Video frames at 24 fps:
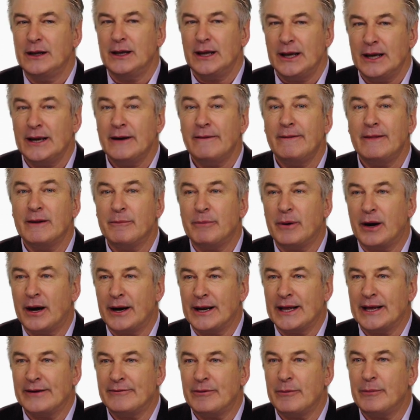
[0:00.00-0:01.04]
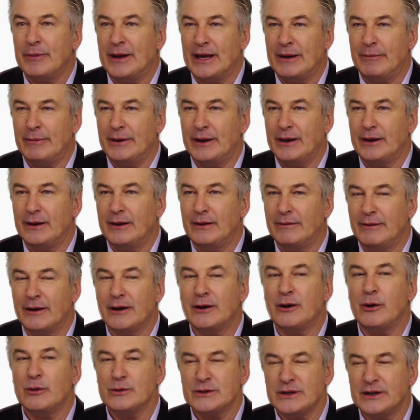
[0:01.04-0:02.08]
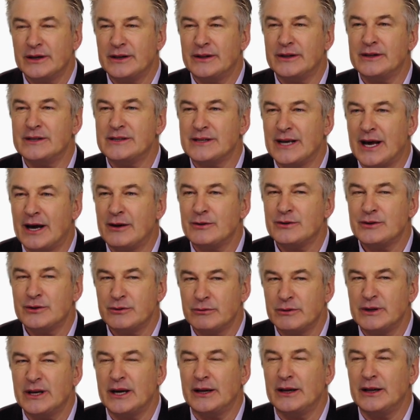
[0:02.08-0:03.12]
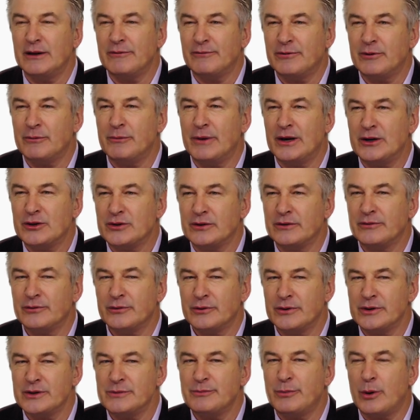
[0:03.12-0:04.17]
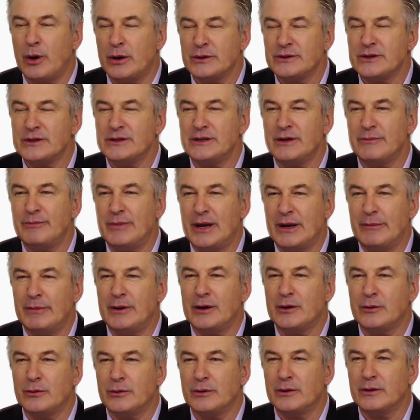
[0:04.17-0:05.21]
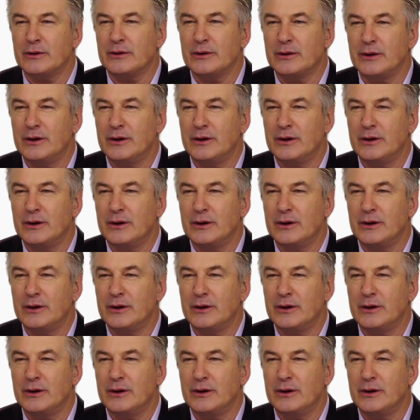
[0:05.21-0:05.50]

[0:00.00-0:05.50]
in the body of a baby that goes into this house to get information for his bosses at Baby Corps.